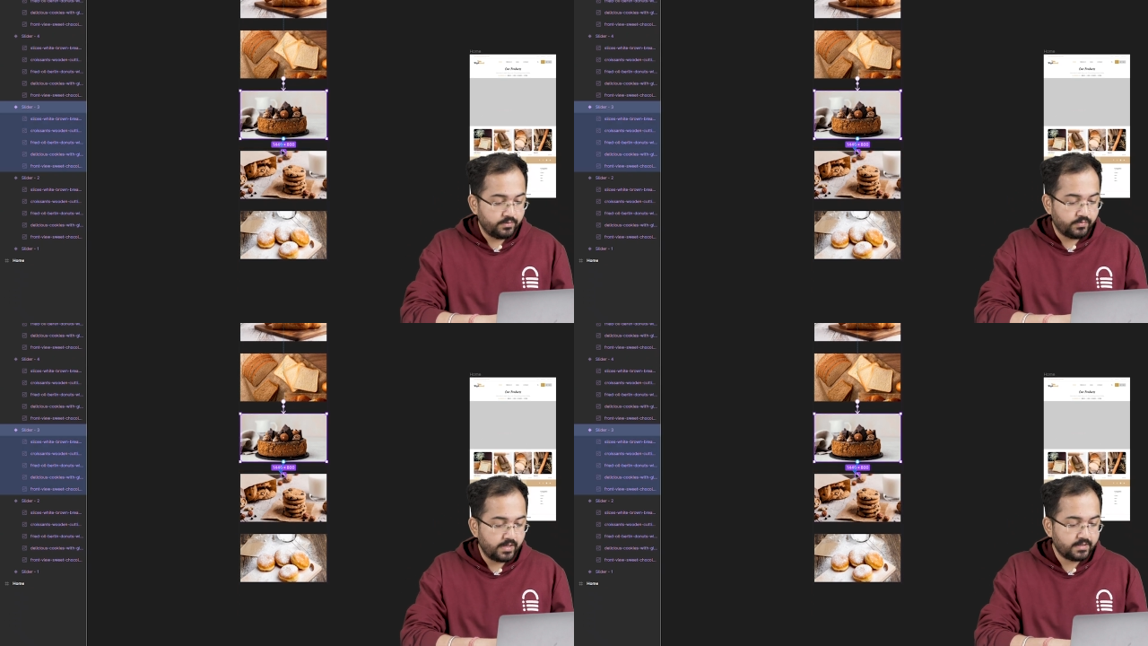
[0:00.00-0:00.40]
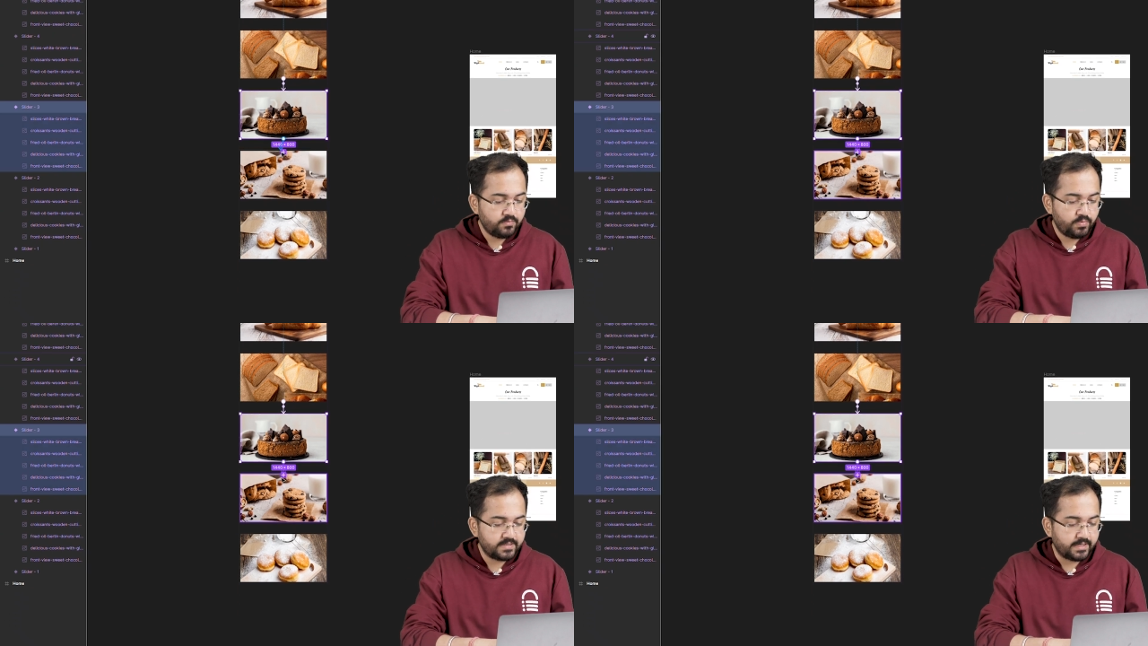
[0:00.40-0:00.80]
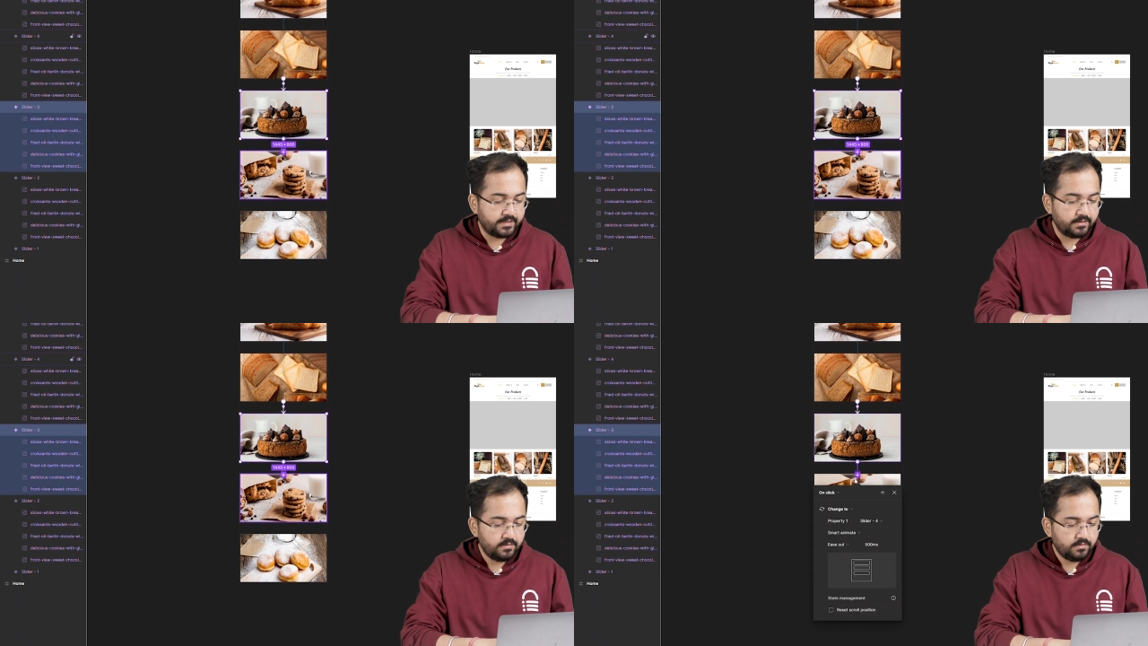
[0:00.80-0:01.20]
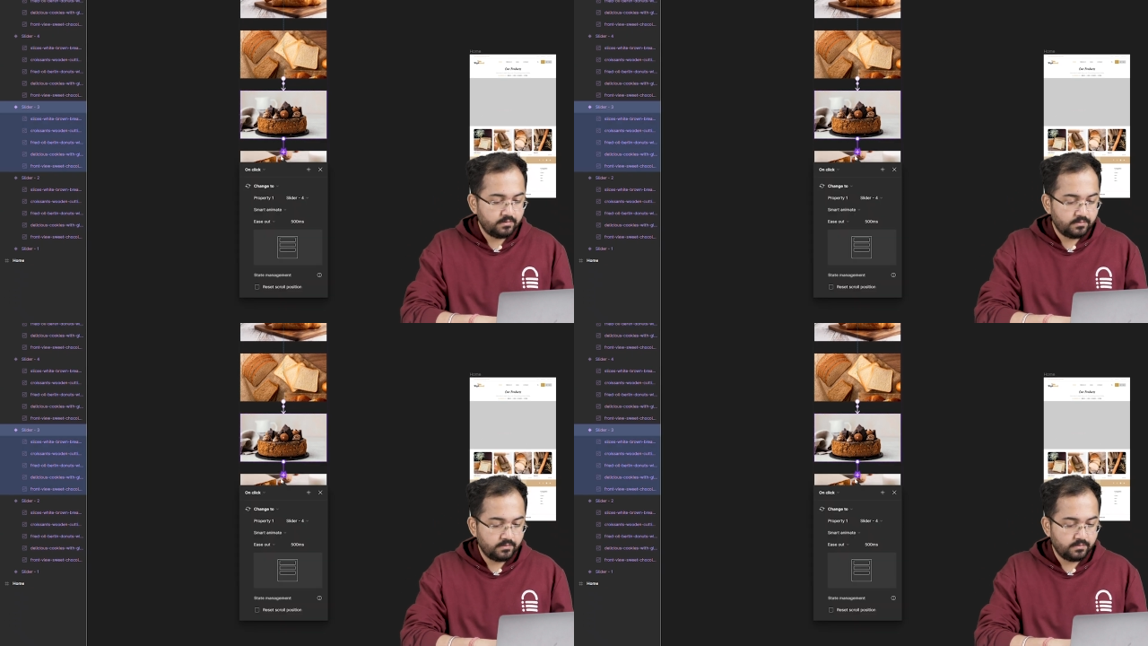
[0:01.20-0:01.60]
Drag this plus icon
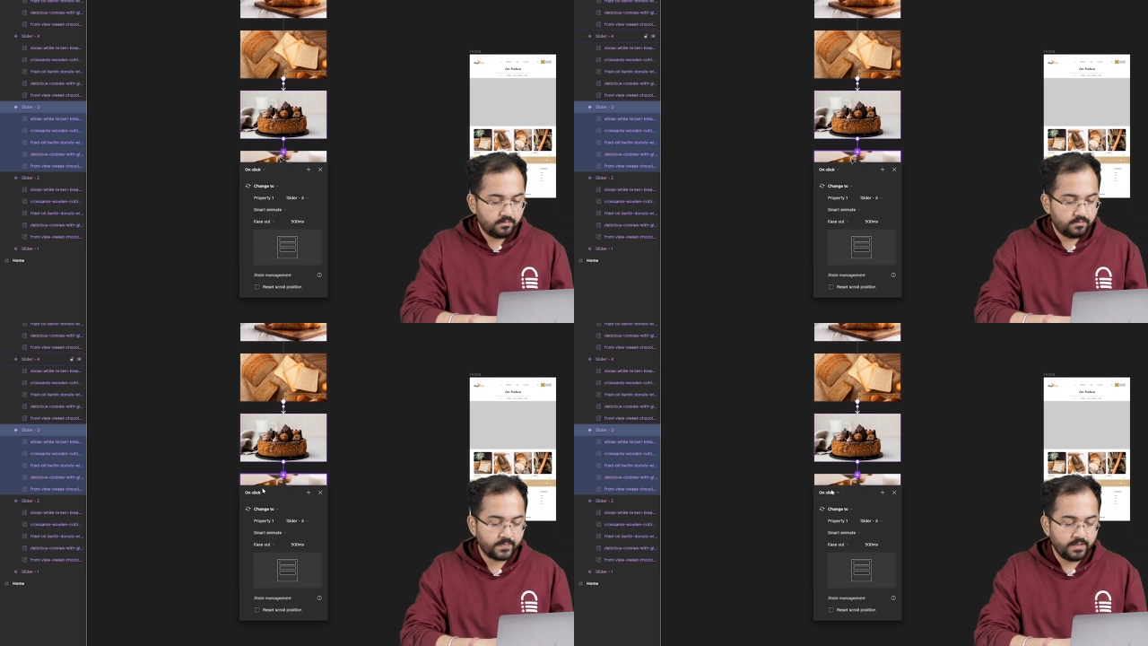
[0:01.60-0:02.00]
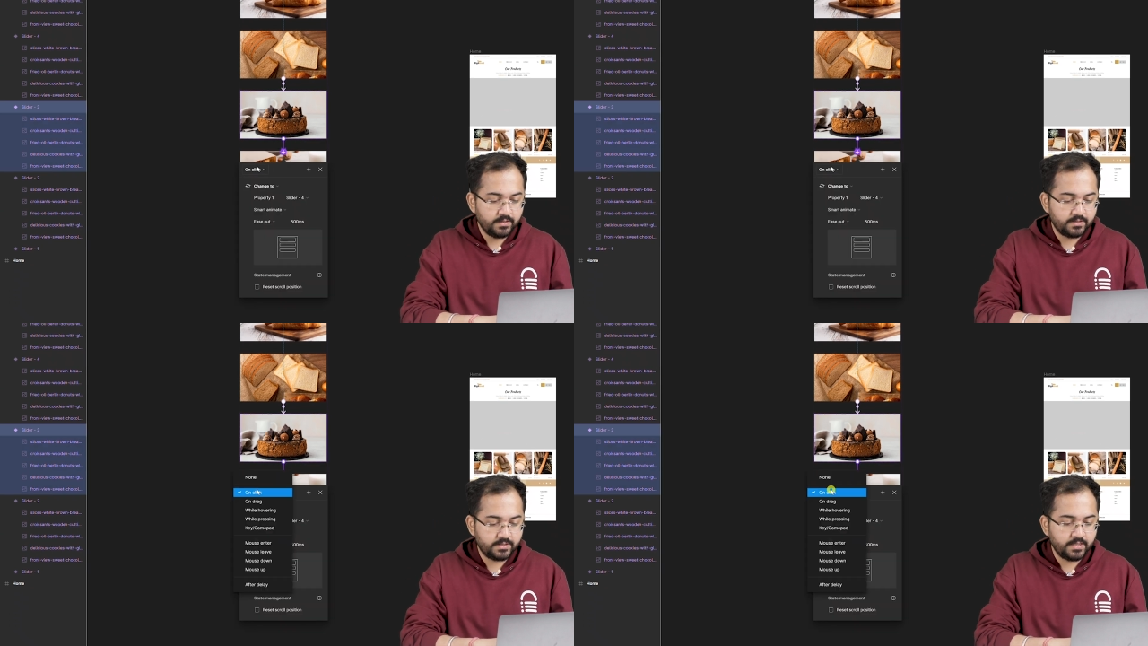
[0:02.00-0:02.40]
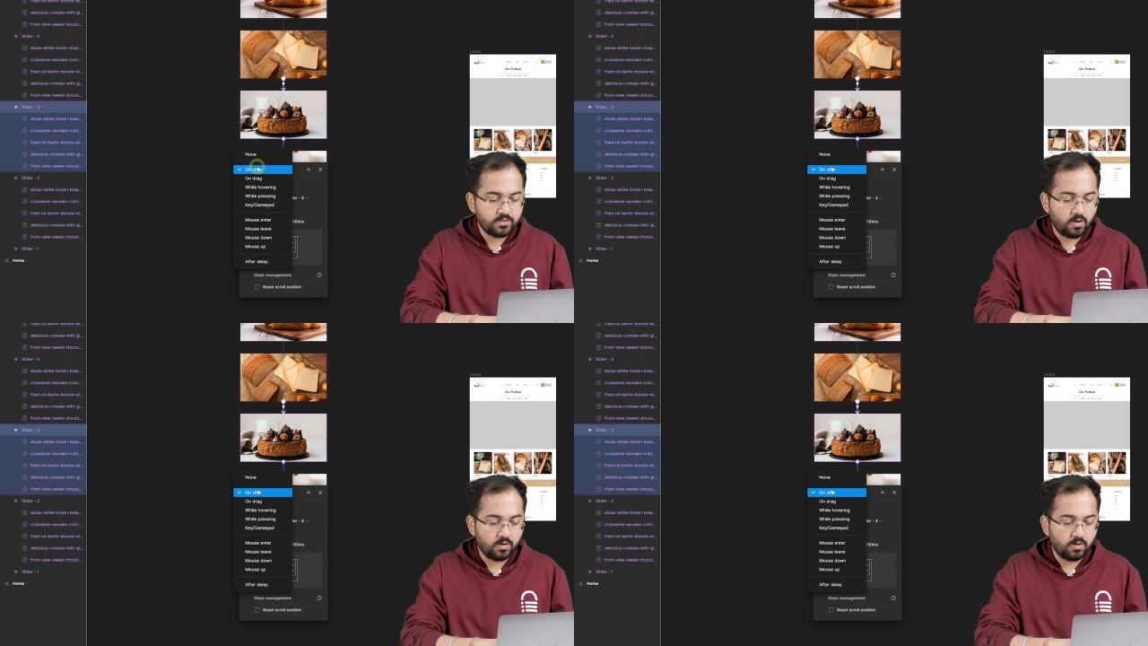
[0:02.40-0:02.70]
change